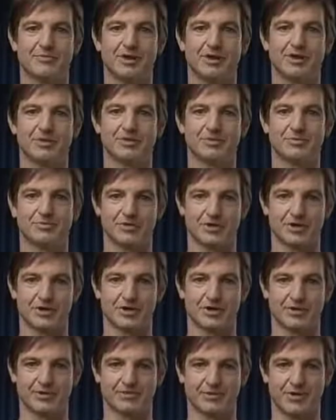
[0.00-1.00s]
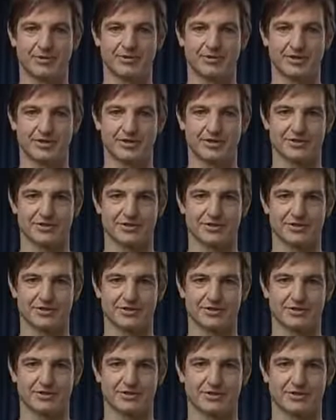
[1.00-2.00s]
you about a truly lost population.
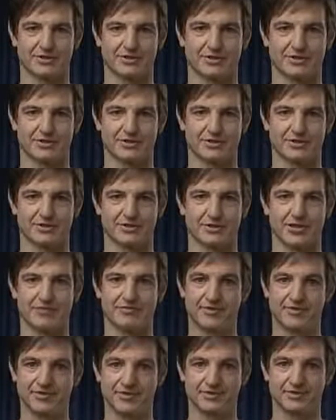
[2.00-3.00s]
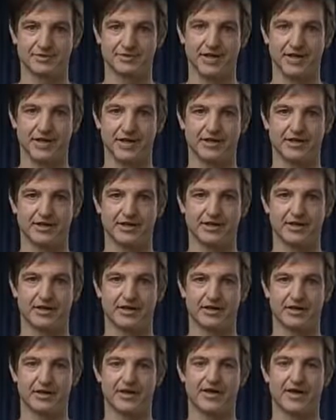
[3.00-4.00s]
Every single day,
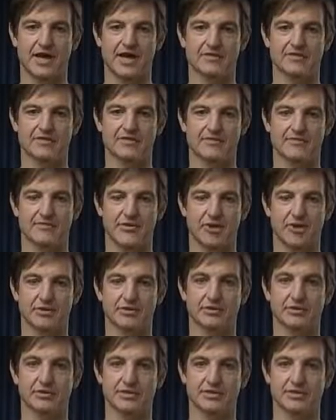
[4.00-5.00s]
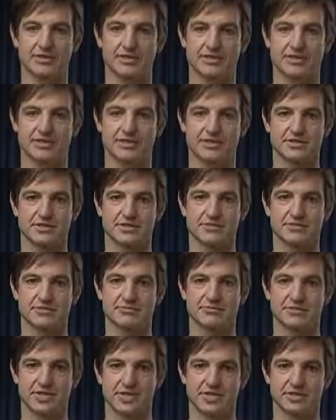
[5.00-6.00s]
thousands of our elderly citizens are
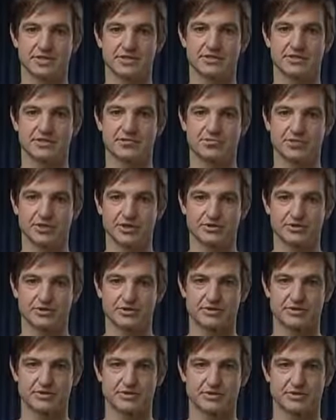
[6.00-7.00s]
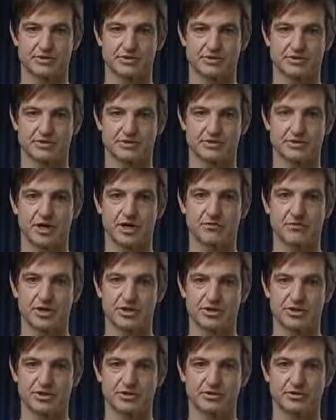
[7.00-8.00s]
subjected to abuse.
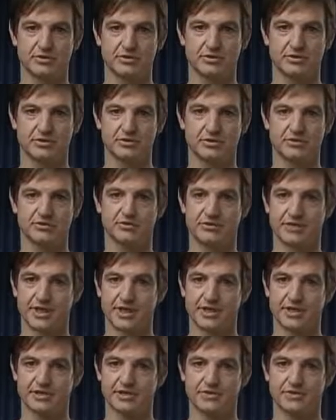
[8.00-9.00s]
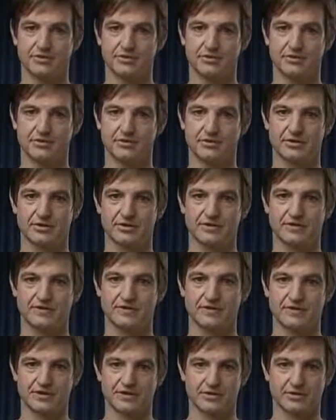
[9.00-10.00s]
Emotional, financial,
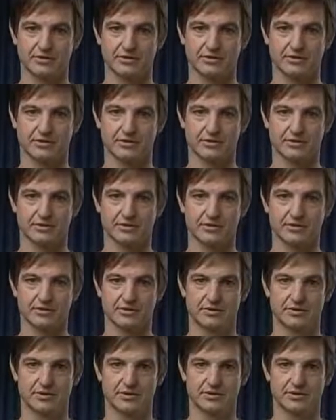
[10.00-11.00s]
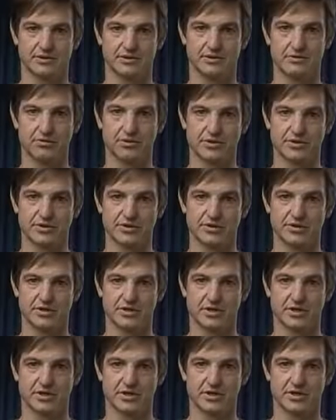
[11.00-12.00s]
physical. Worse,
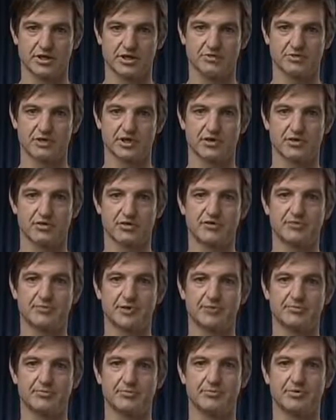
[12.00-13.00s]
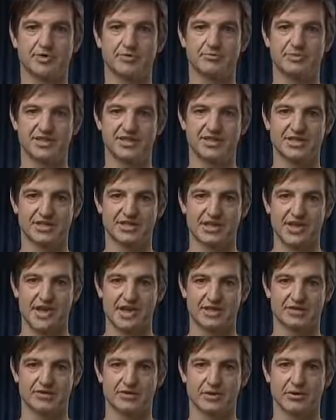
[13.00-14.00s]
the majority of people who commit these
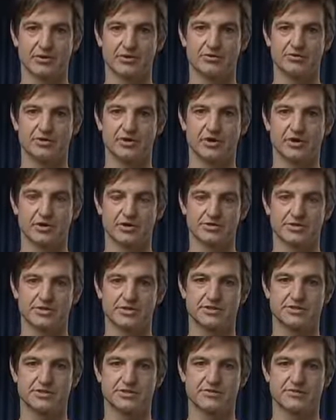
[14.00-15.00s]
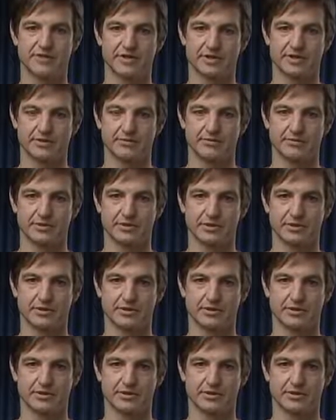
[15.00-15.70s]
acts are those closest to the victim.